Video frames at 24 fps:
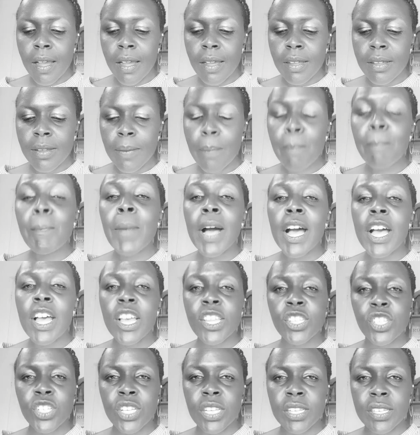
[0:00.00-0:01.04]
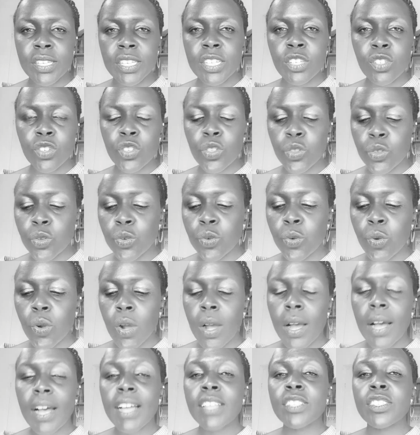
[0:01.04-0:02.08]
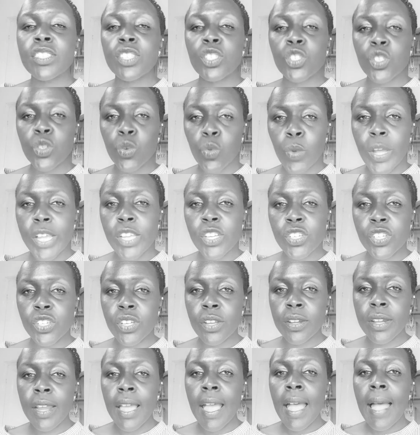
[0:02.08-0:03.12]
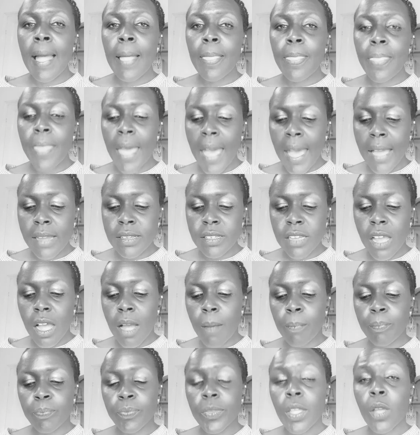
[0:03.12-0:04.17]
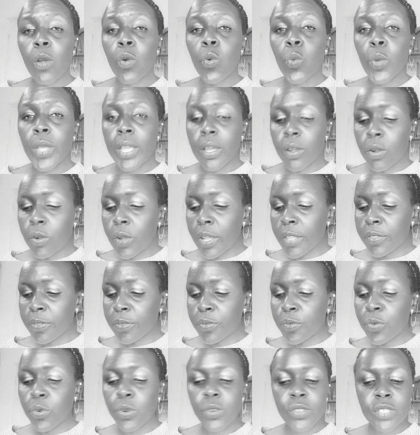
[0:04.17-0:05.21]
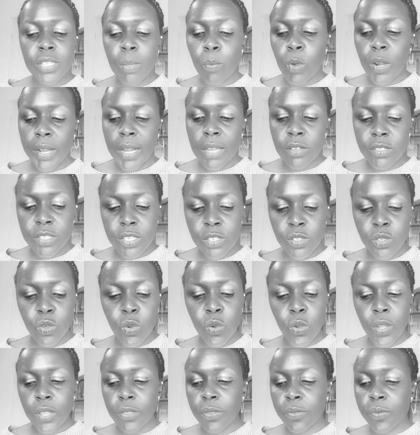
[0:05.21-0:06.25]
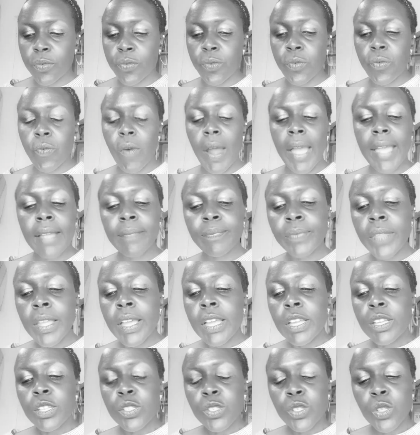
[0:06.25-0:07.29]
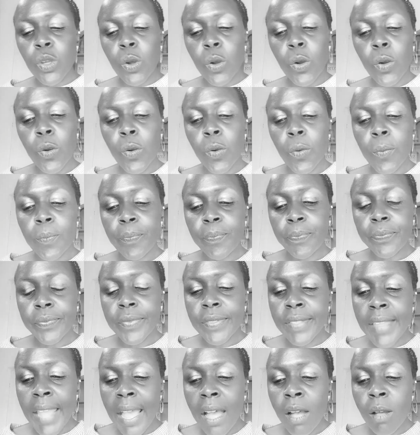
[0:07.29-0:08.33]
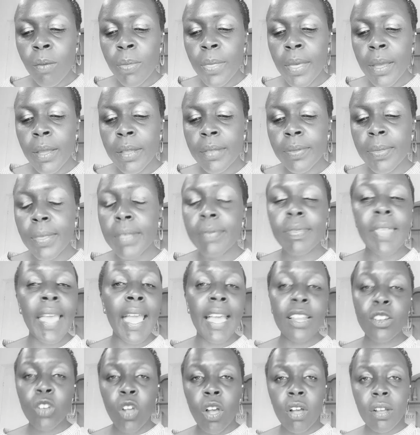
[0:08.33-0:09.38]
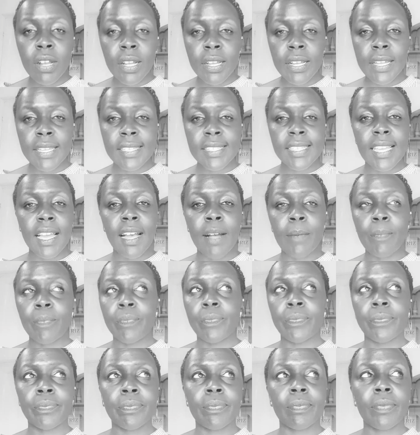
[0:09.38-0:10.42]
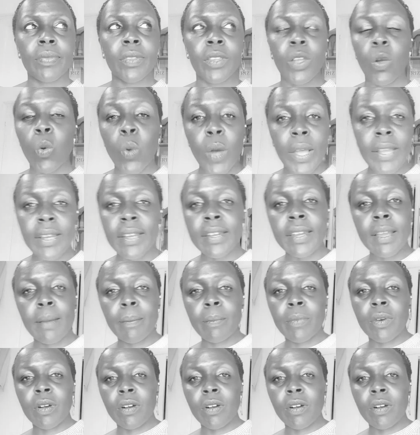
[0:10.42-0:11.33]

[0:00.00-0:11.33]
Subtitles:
merge it into a situation that we are going through or someone else is going through, right? So now they had conquered quite a number